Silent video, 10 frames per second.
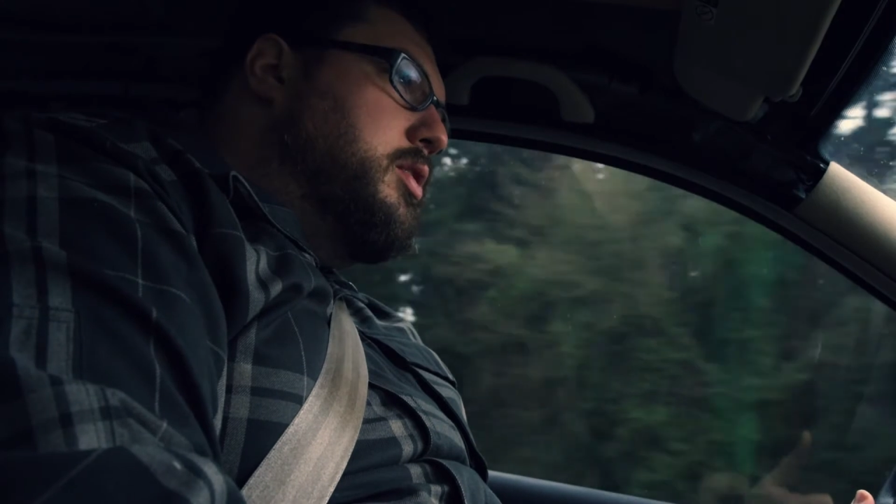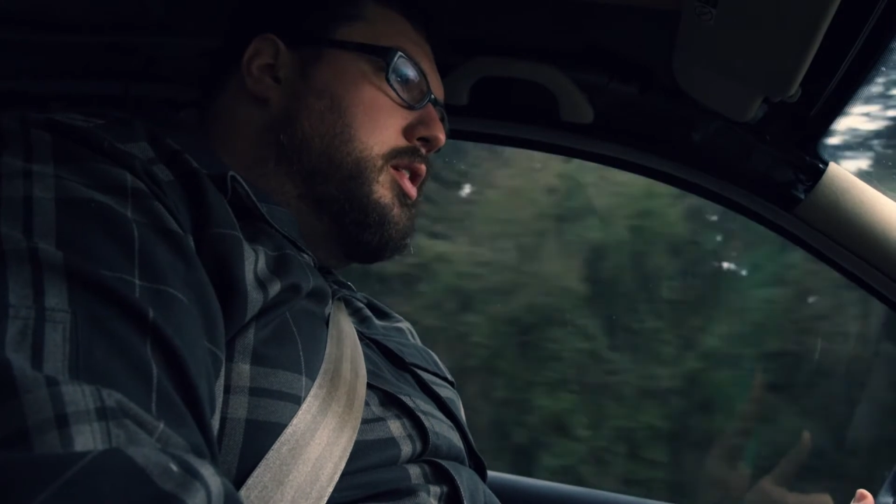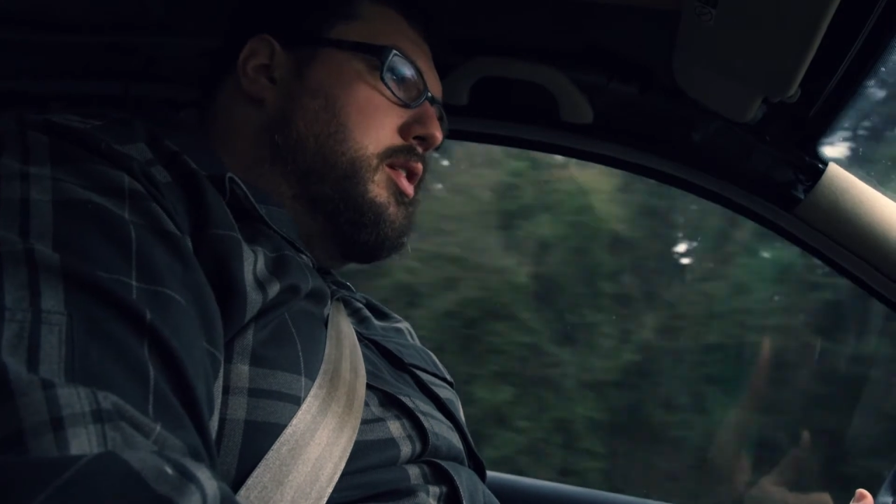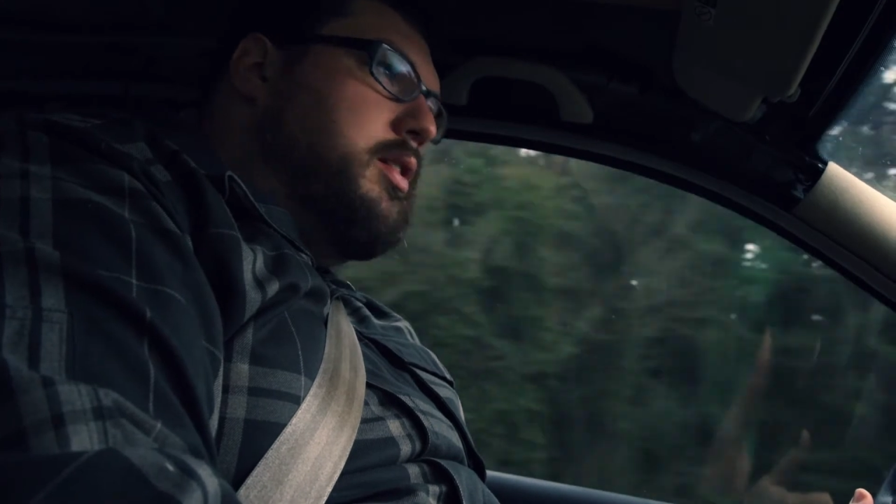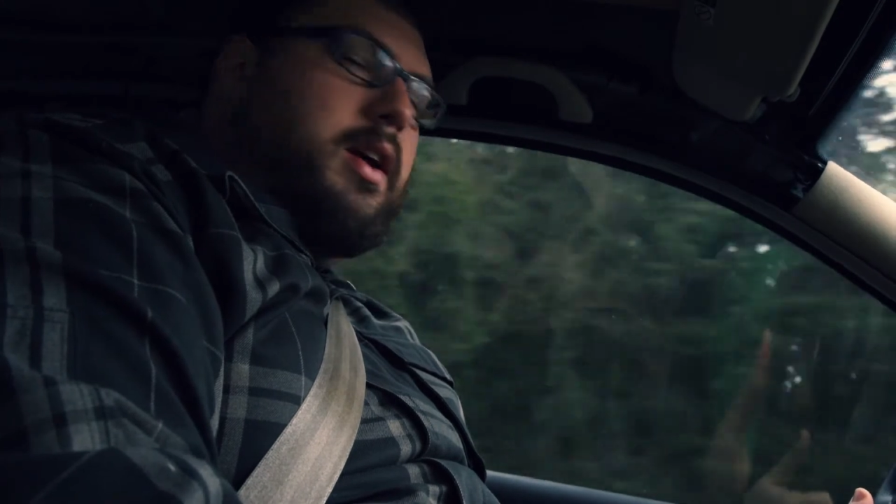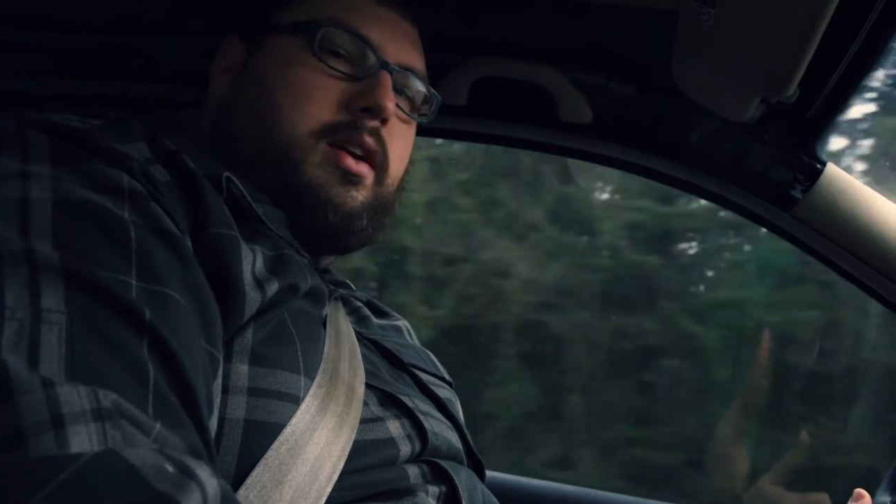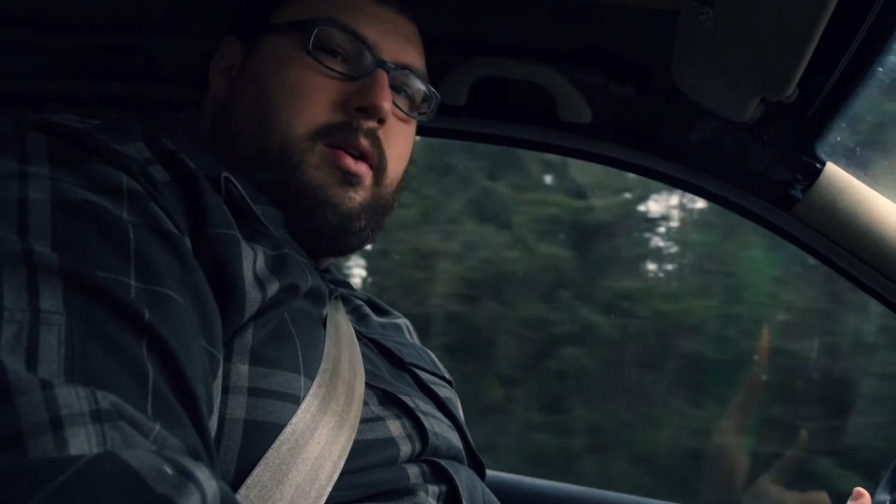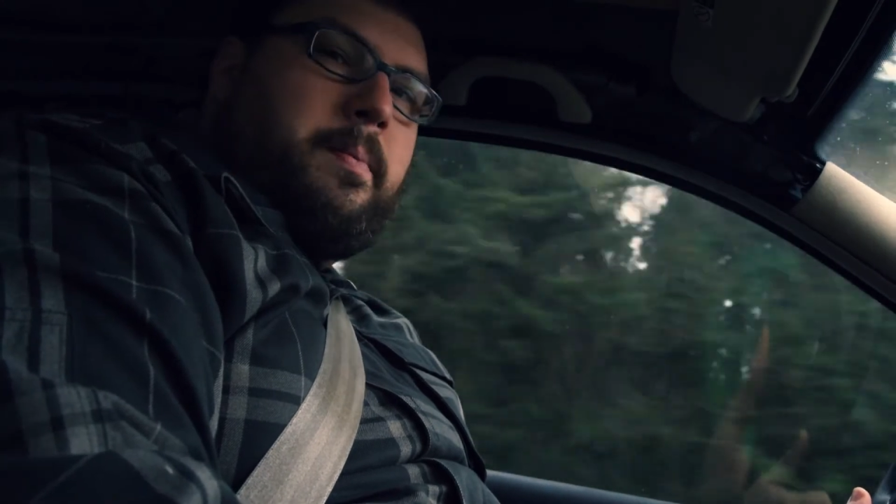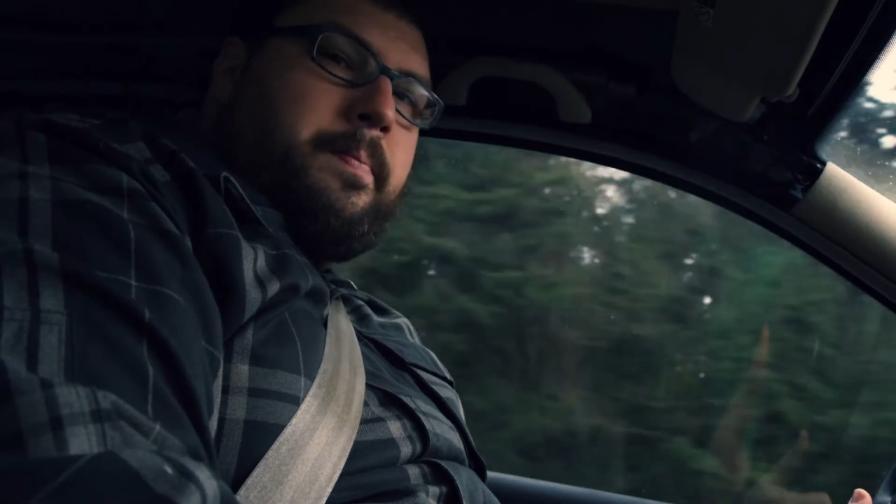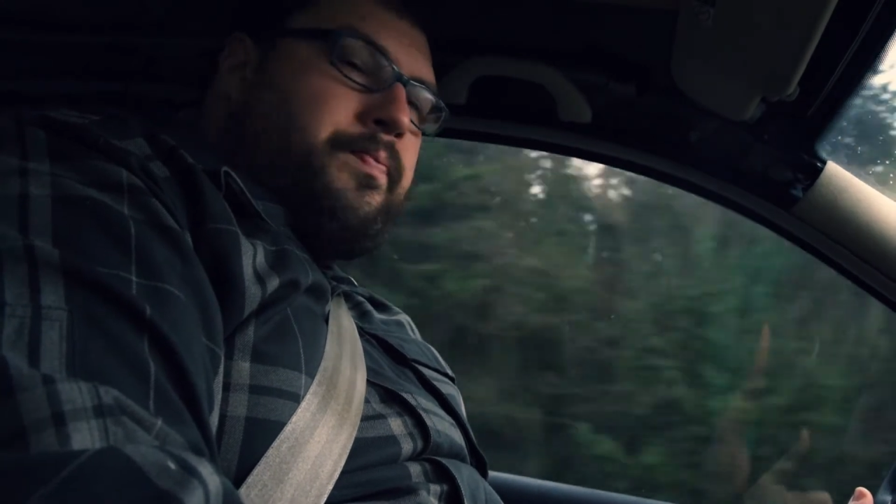she could take
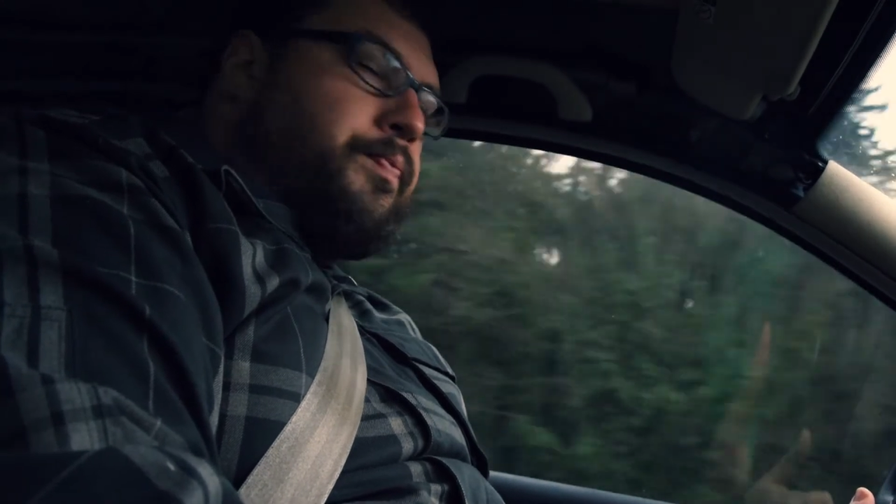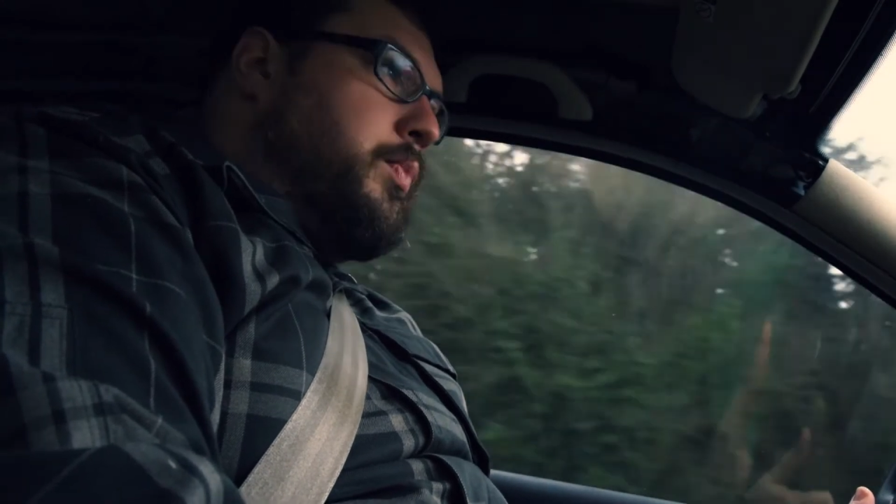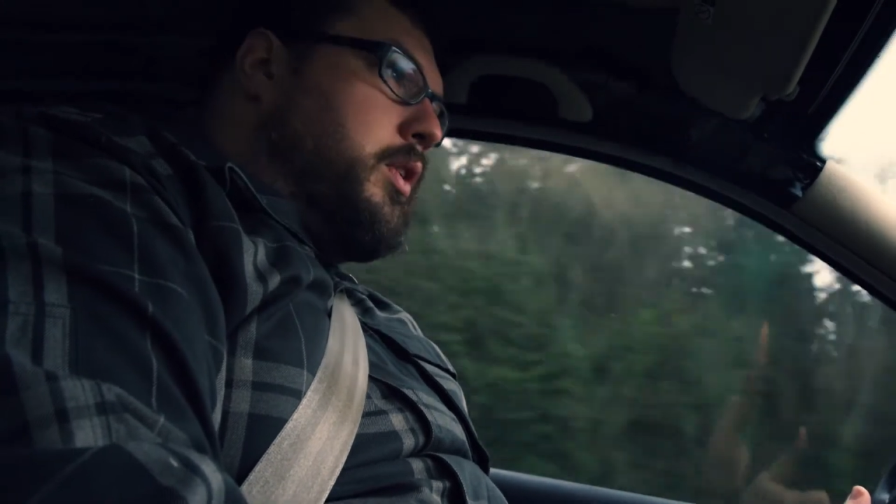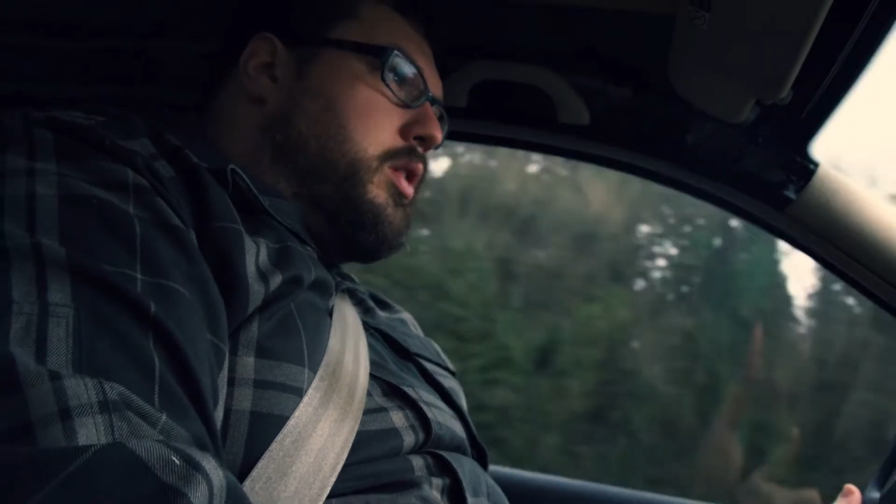a